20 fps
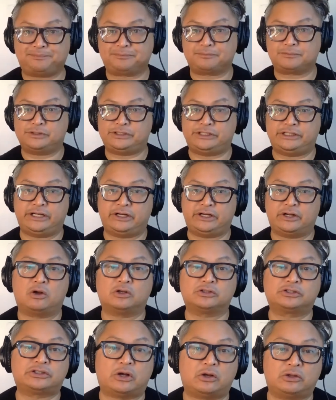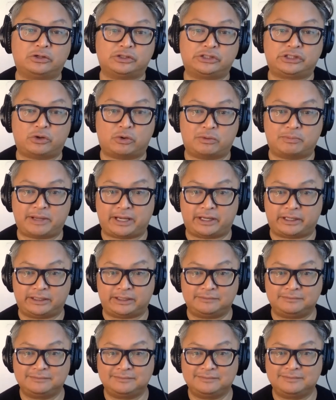and she that did a whole she, solo show about
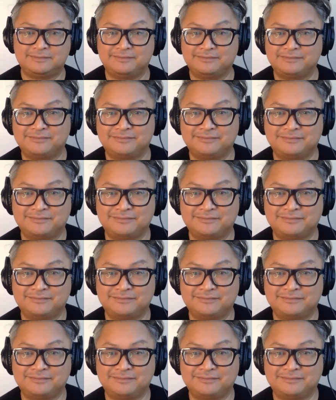it yeah